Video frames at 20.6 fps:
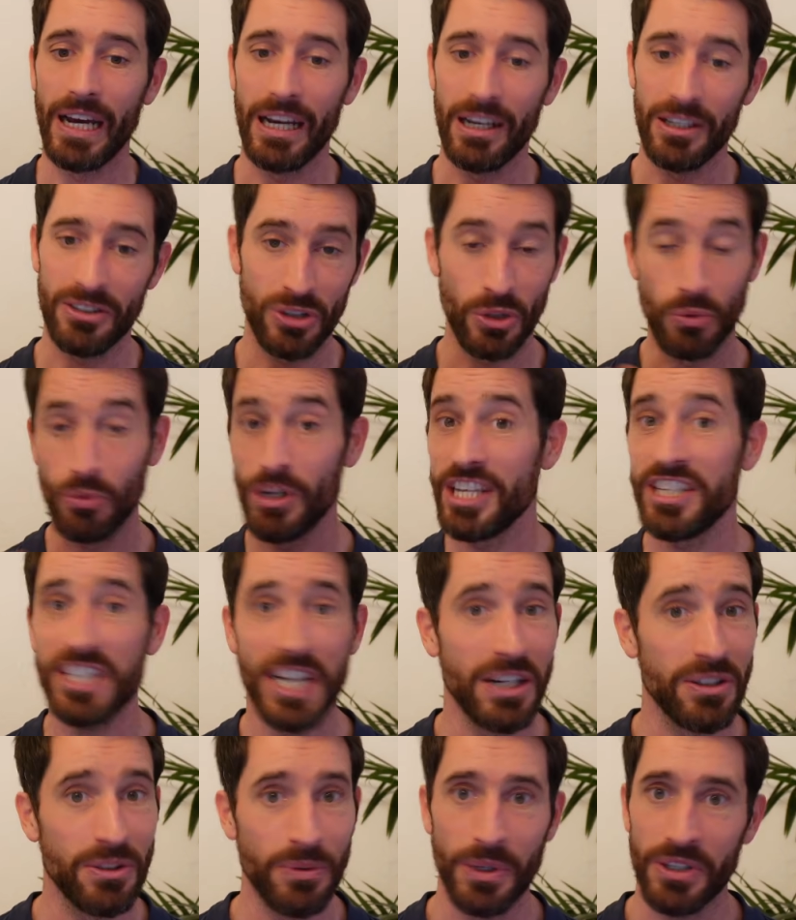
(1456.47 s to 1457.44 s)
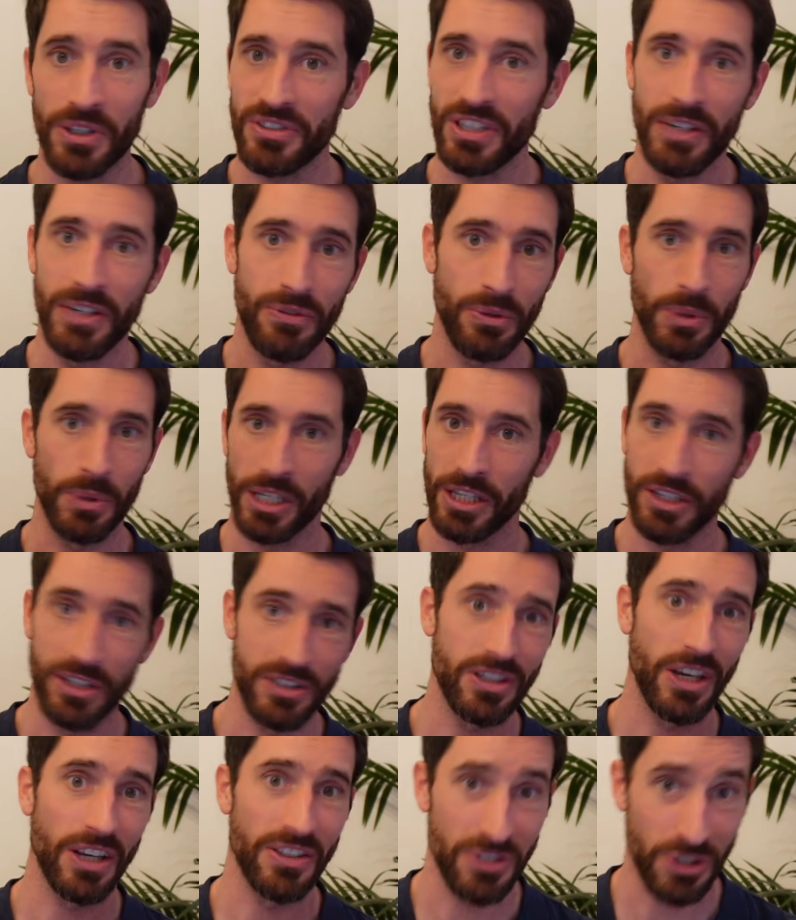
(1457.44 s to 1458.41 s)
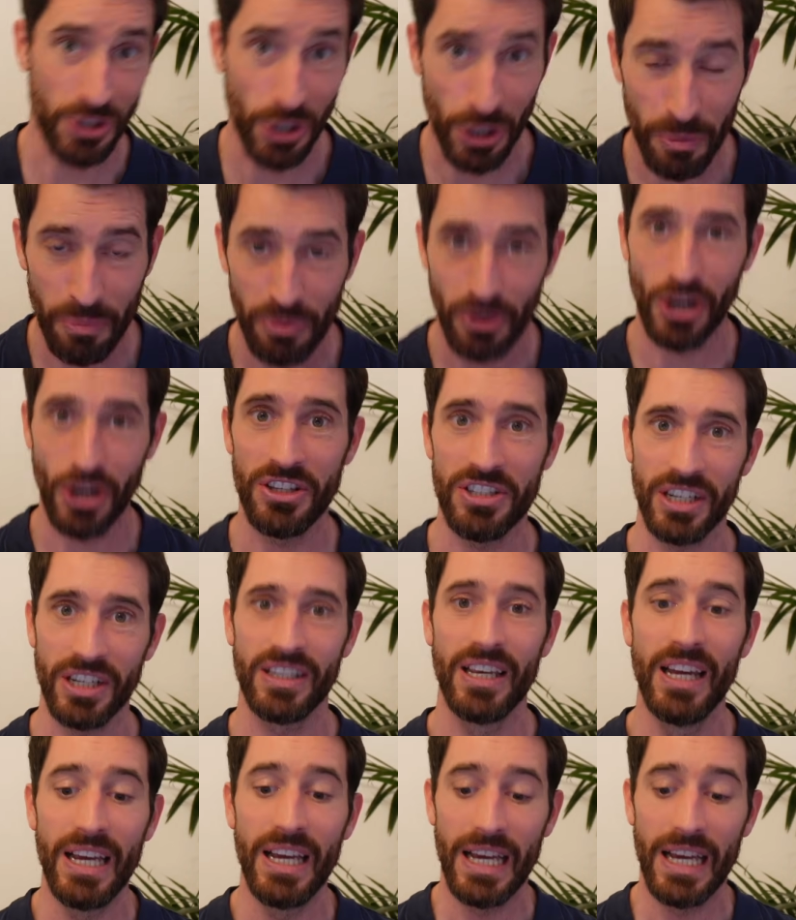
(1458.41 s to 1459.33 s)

So reach out to us if you want to discuss your project.